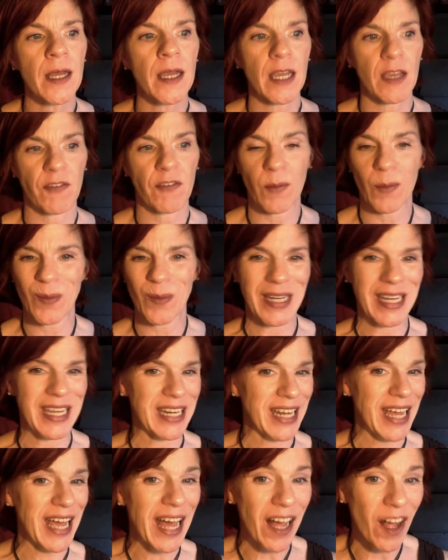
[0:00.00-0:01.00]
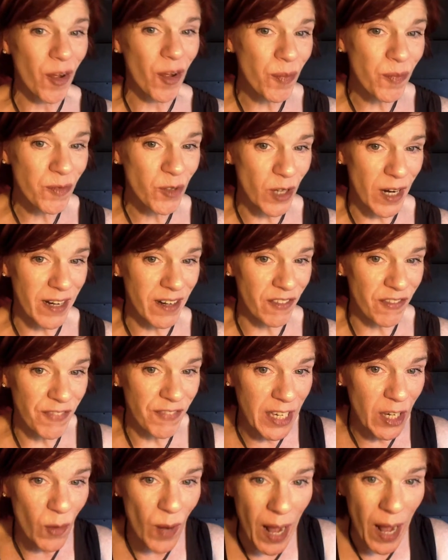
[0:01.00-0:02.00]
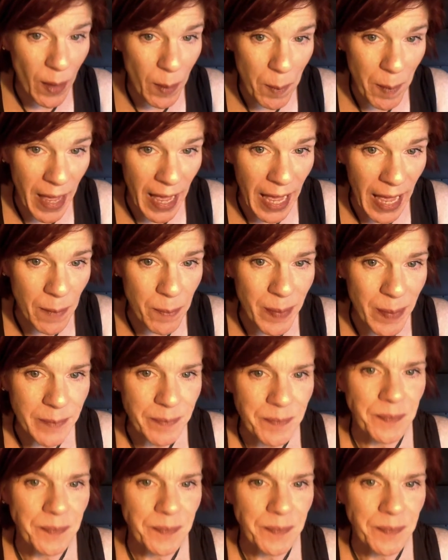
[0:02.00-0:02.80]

If you need help trying to figure out a map,